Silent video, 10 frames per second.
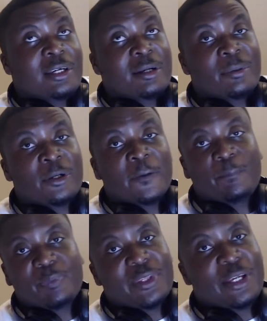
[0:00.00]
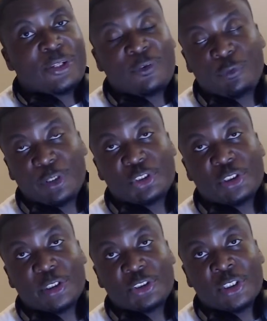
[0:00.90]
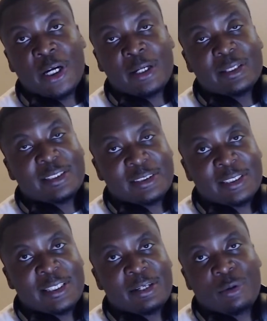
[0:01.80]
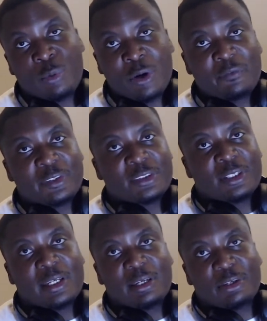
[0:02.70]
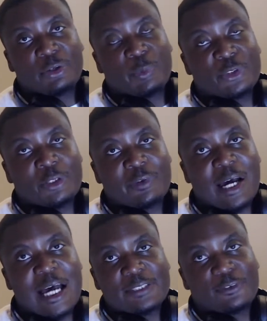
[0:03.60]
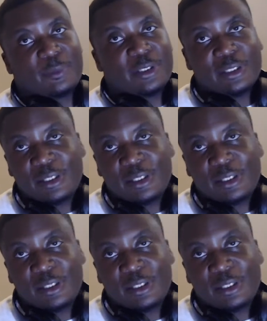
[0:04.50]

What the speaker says: But enough of the chit chat. Let's see what this Ubisoft has for me.